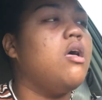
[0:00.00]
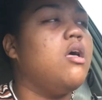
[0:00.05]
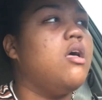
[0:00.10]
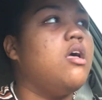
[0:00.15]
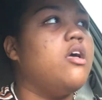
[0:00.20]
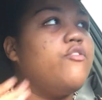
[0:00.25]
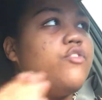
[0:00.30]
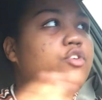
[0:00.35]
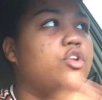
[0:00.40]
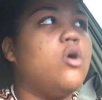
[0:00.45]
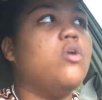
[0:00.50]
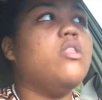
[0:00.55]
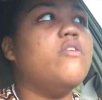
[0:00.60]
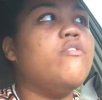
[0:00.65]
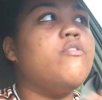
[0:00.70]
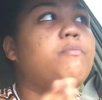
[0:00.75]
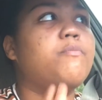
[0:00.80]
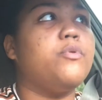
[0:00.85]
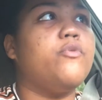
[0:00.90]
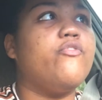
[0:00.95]
if you don't
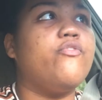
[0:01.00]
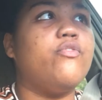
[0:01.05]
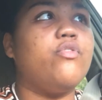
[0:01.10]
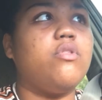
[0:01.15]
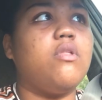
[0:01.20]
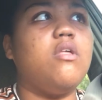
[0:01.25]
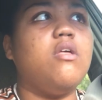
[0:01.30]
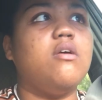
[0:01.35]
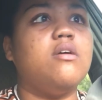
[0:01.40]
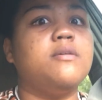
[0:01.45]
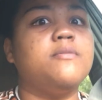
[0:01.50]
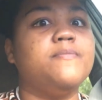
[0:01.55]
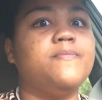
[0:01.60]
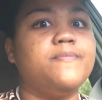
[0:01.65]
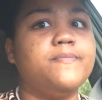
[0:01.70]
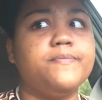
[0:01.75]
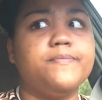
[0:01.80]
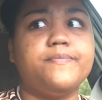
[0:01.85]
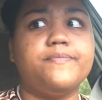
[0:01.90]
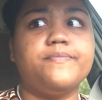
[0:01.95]
live
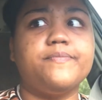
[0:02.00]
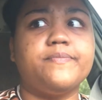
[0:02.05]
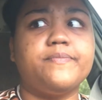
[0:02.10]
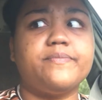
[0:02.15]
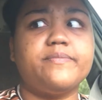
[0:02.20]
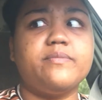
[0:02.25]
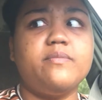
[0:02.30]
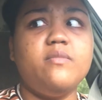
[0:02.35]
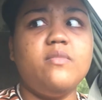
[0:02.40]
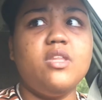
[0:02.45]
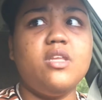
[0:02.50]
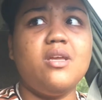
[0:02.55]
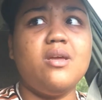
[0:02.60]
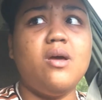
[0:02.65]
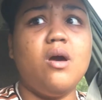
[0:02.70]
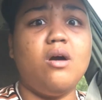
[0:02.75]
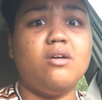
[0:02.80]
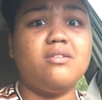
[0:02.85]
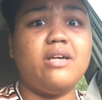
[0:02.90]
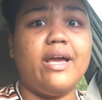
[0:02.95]
in
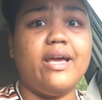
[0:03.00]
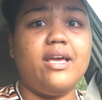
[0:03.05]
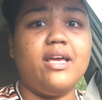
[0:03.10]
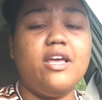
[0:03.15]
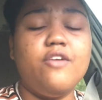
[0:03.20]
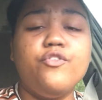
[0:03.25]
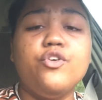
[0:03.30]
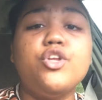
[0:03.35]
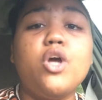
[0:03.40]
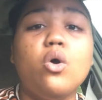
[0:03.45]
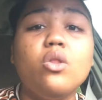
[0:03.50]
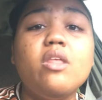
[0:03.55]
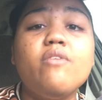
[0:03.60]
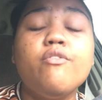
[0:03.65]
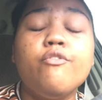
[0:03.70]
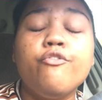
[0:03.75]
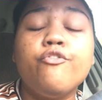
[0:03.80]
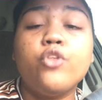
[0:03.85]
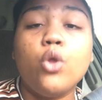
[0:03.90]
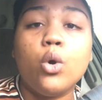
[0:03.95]
if you don't live
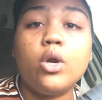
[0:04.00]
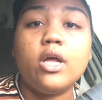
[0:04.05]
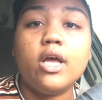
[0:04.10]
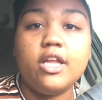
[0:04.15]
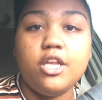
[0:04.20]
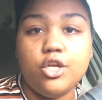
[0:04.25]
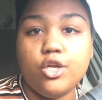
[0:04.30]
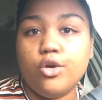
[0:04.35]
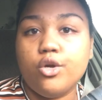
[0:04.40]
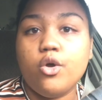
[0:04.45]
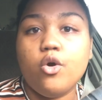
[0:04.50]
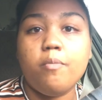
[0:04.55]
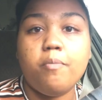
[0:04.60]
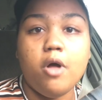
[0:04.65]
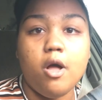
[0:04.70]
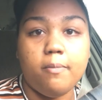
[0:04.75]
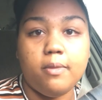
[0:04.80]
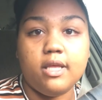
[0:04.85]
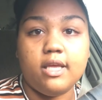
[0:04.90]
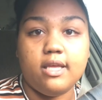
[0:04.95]
in Florida and you don't know
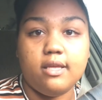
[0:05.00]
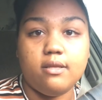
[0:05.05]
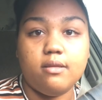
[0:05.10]
what